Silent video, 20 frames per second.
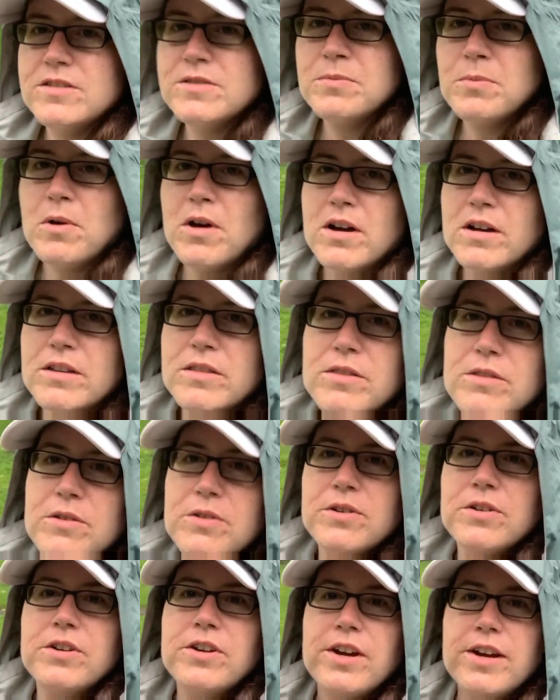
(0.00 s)
Walking
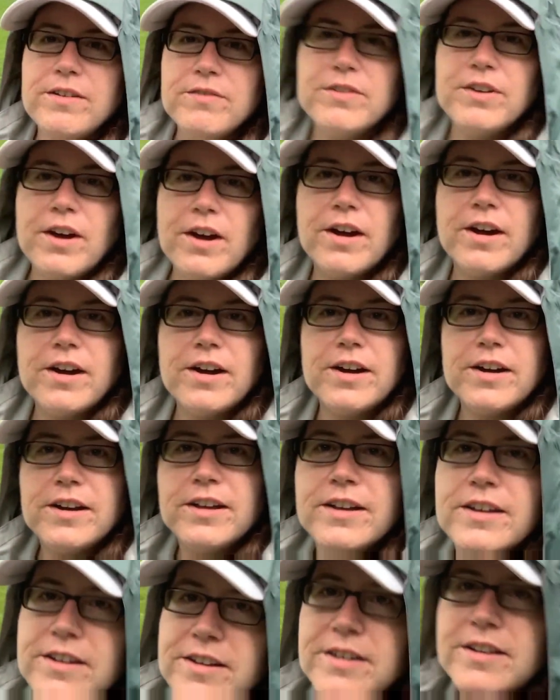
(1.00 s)
through a graveyard,
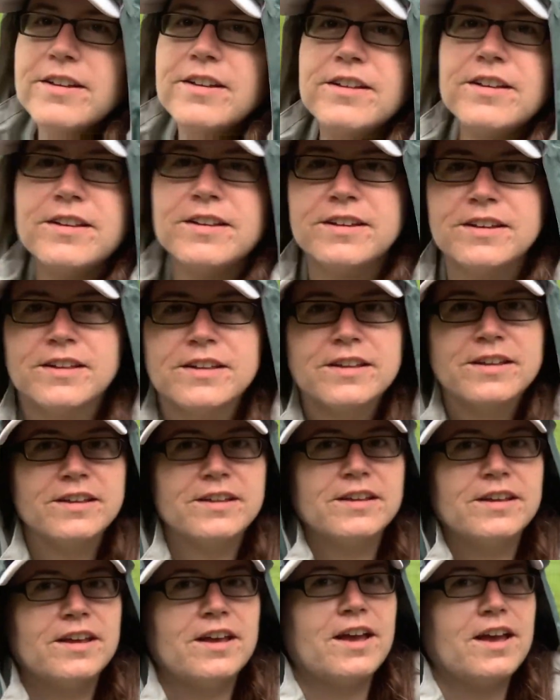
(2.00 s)

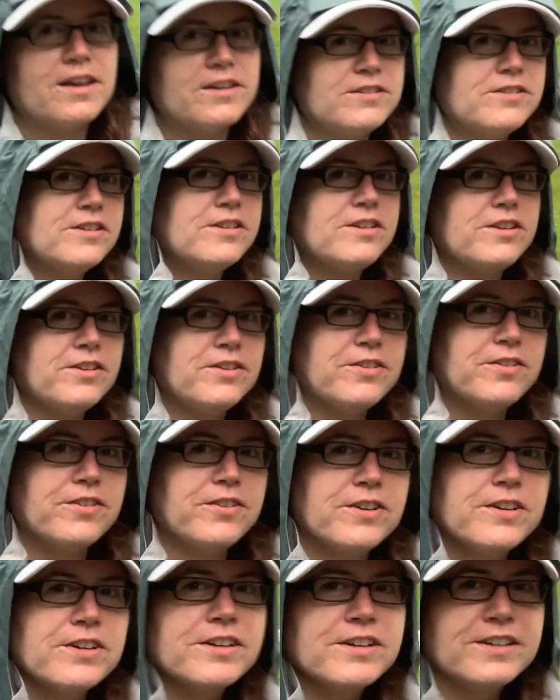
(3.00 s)
as you
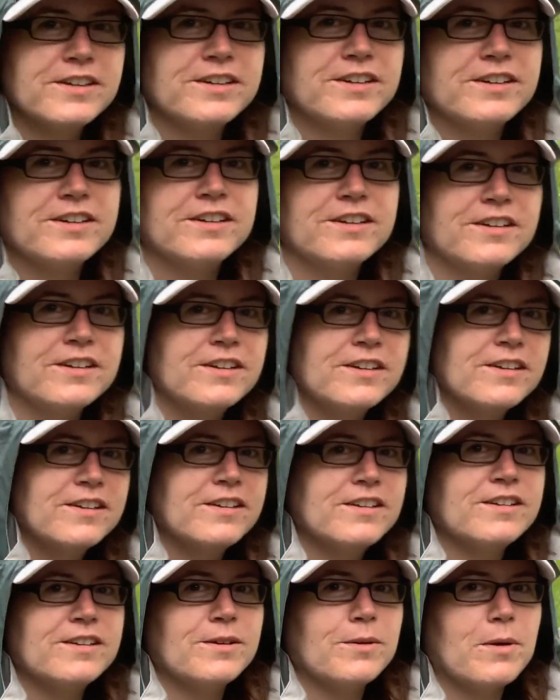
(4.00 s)
do.
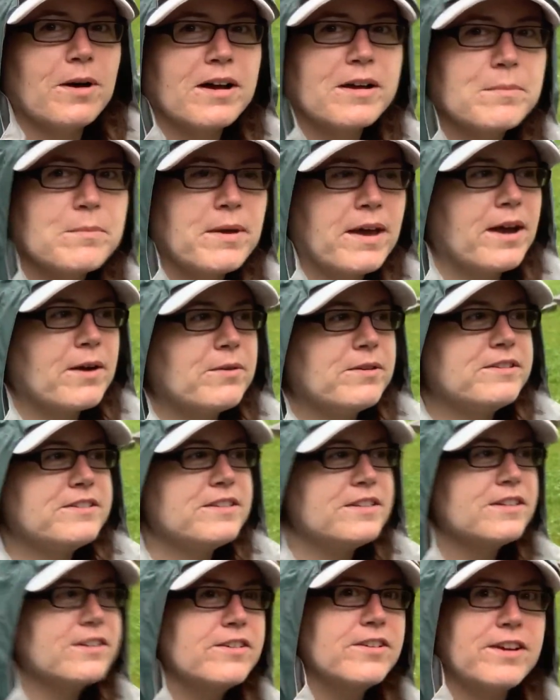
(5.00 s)
Walking backwards
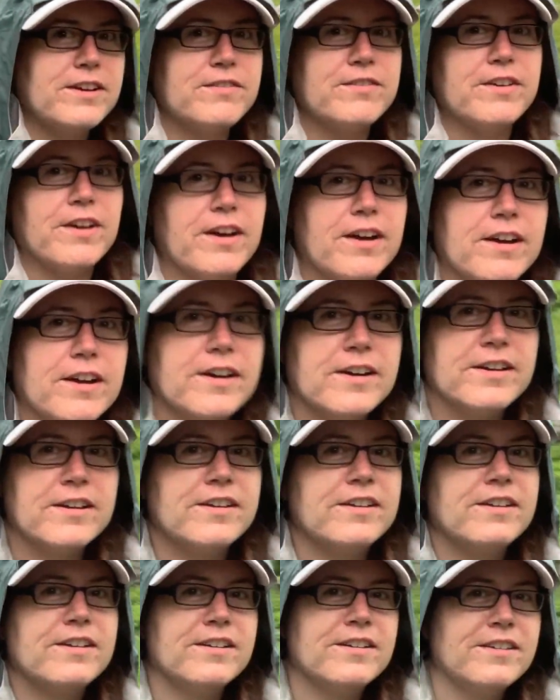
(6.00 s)
in a graveyard.
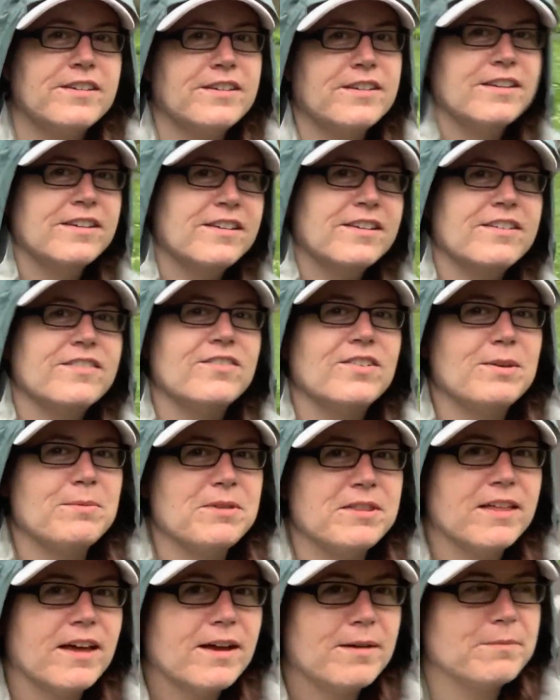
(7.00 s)

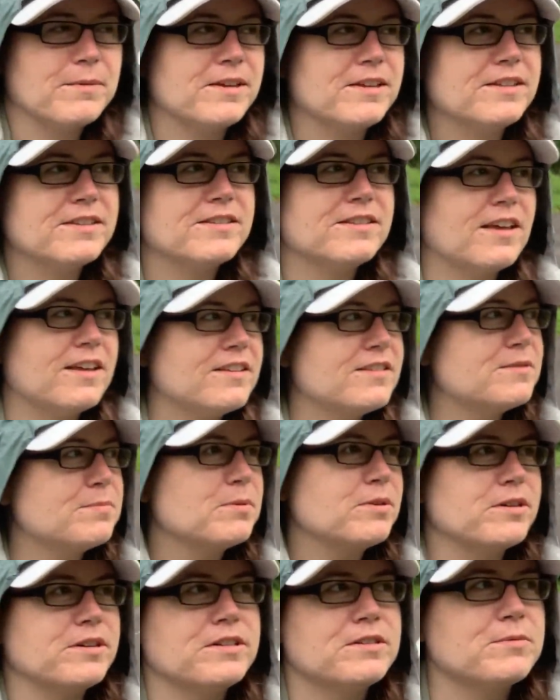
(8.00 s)
Maybe that means that
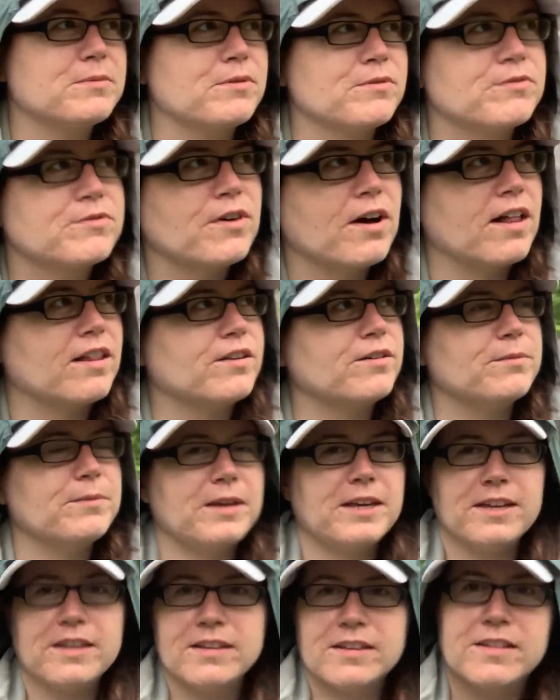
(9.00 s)
spirits won't follow me.